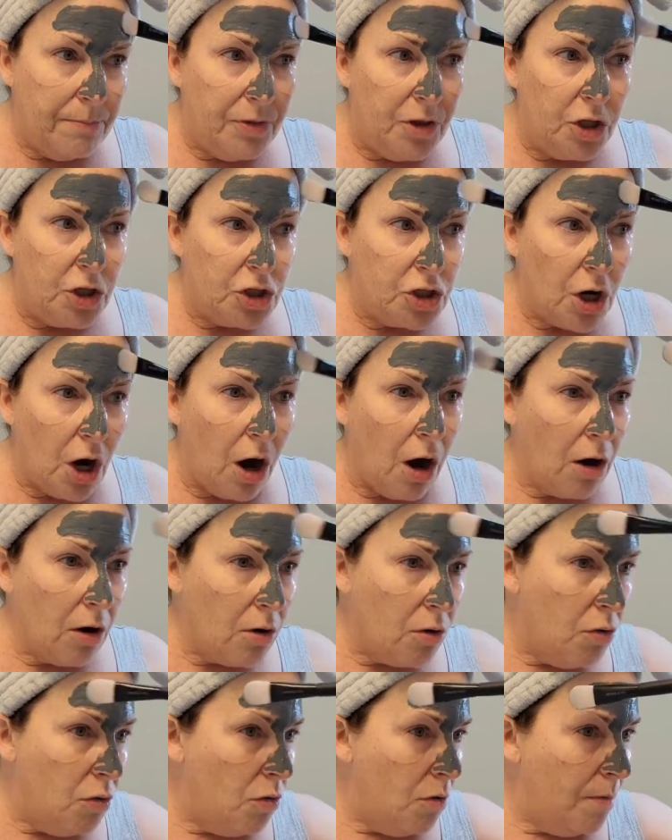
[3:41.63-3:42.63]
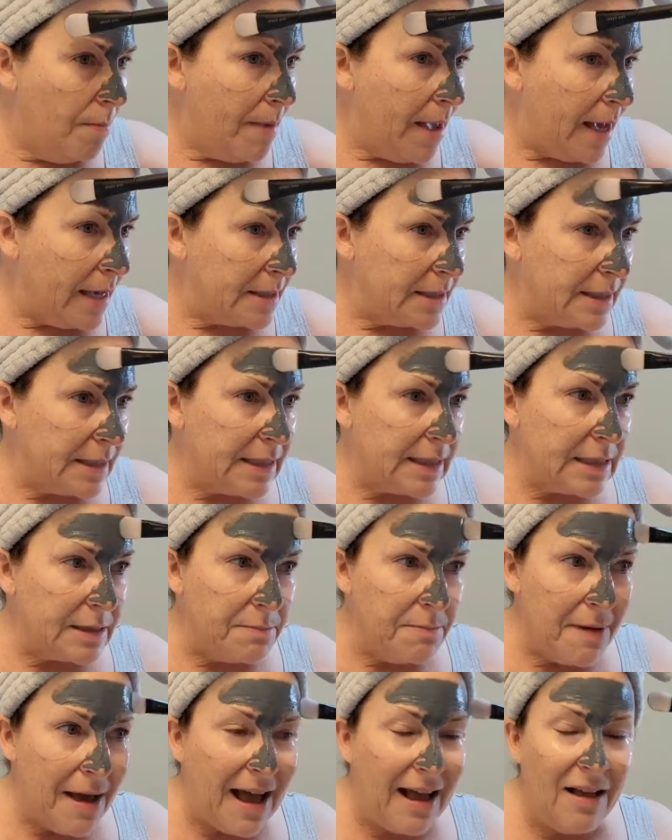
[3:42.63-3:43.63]
The charcoal mask
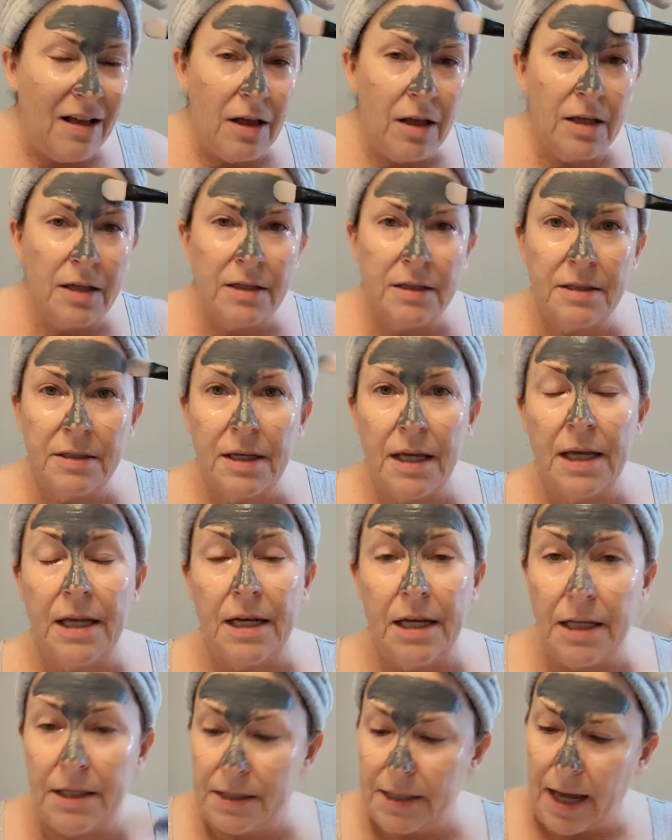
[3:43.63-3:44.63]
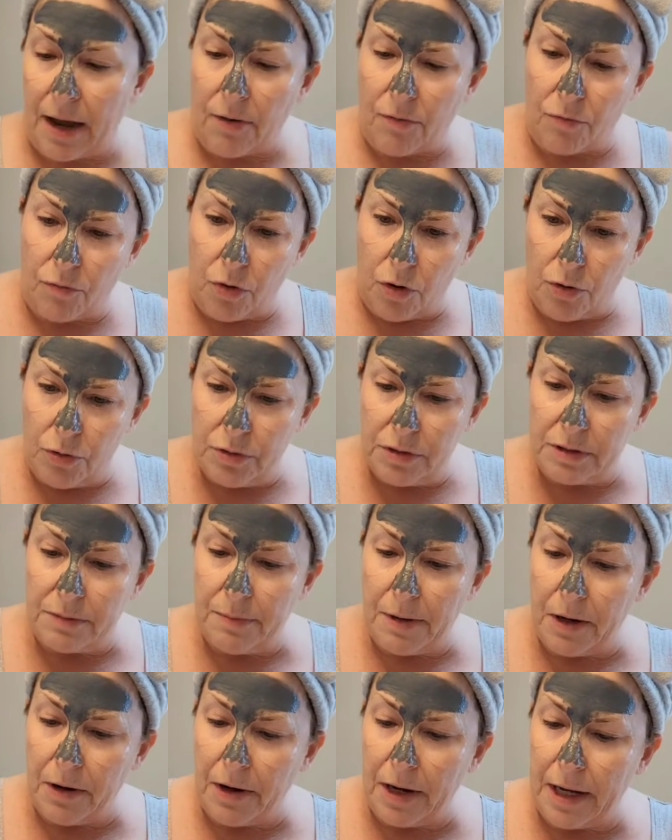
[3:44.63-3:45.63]
smells, it's got
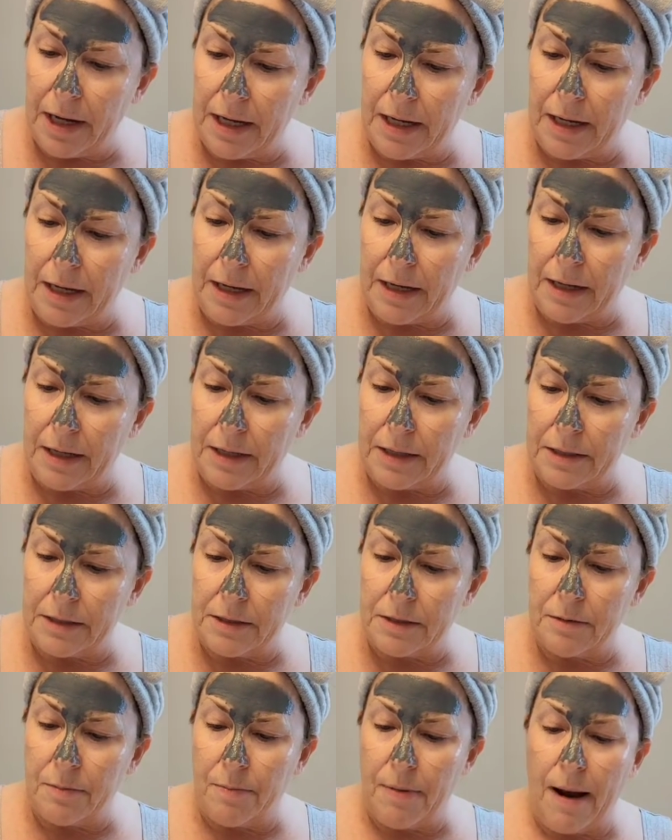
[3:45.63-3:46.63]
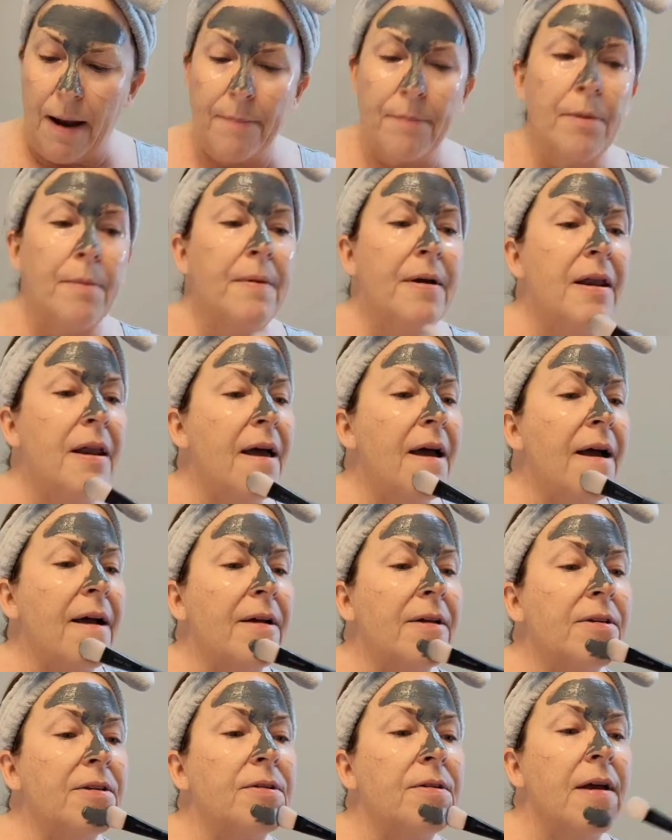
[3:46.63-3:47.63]
rosemary and peppermint
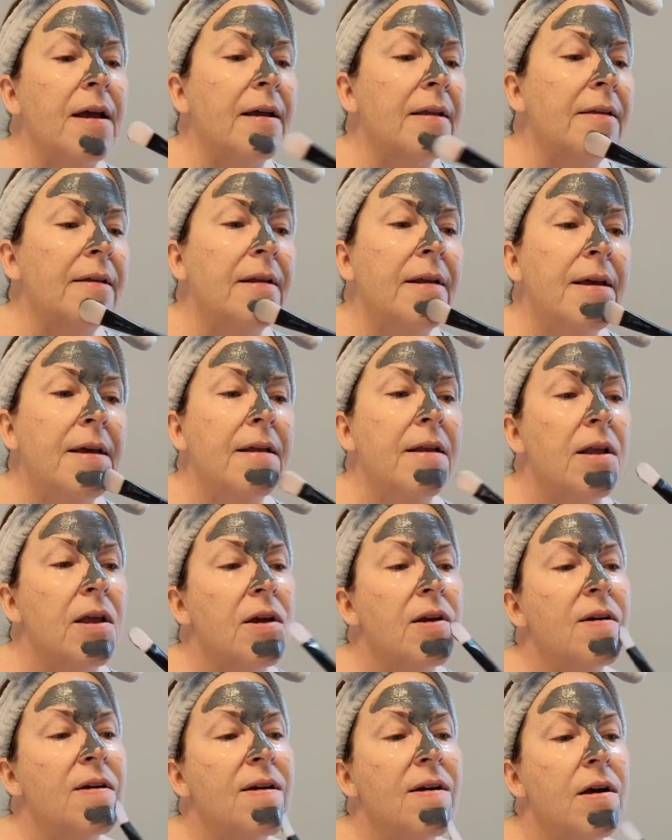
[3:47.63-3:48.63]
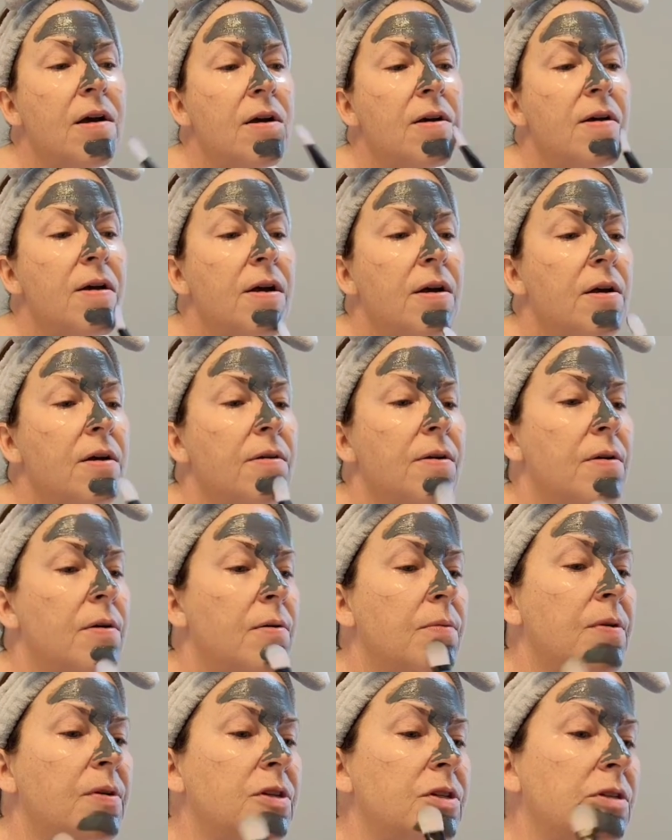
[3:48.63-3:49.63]
extract in it,
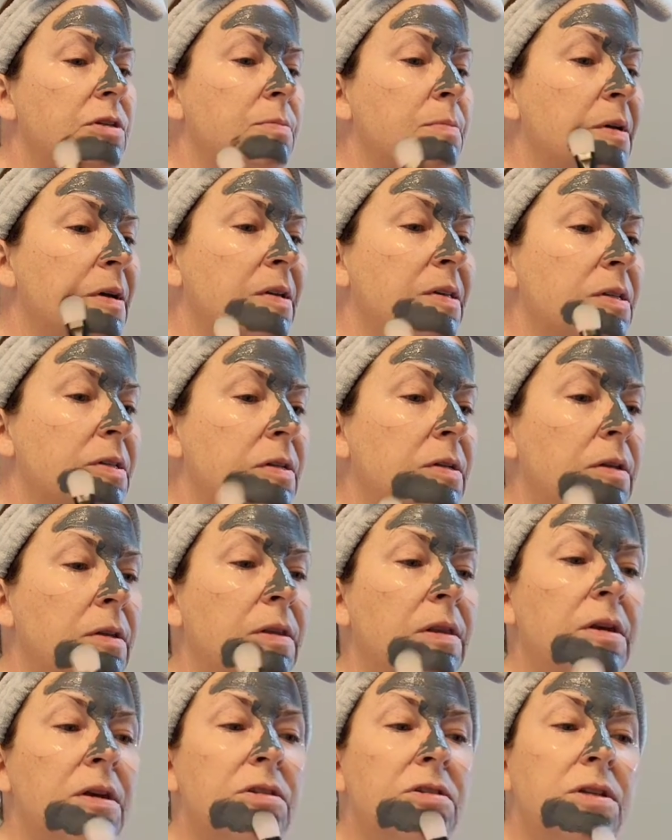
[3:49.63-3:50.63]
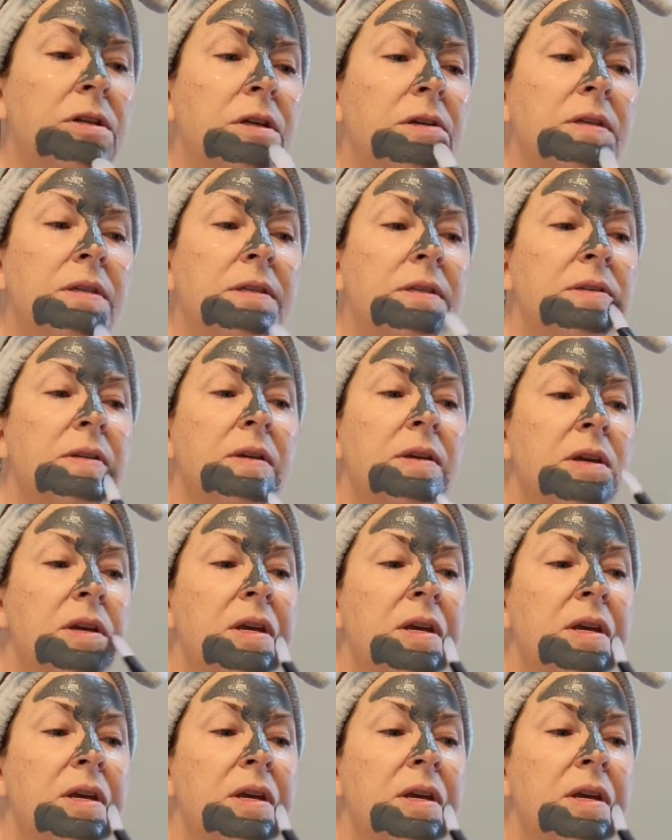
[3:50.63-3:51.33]
which smells delicious.